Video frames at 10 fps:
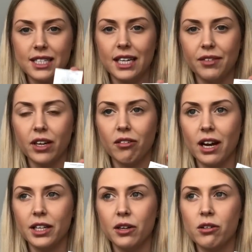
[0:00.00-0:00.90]
teething
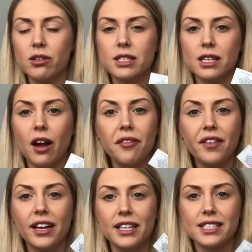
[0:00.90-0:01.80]
granules. I
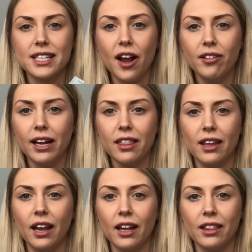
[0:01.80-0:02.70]
find it's the only
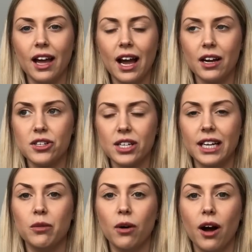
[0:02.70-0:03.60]
thing that
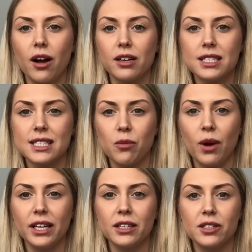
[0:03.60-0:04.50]
actually works
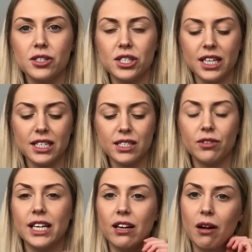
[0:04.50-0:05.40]
when she's
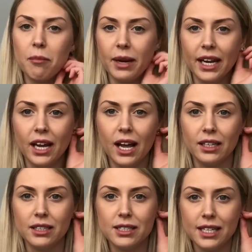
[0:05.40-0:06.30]
really grumpy
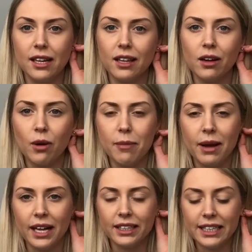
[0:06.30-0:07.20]
and teething quite
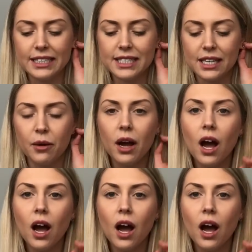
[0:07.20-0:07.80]
badly, so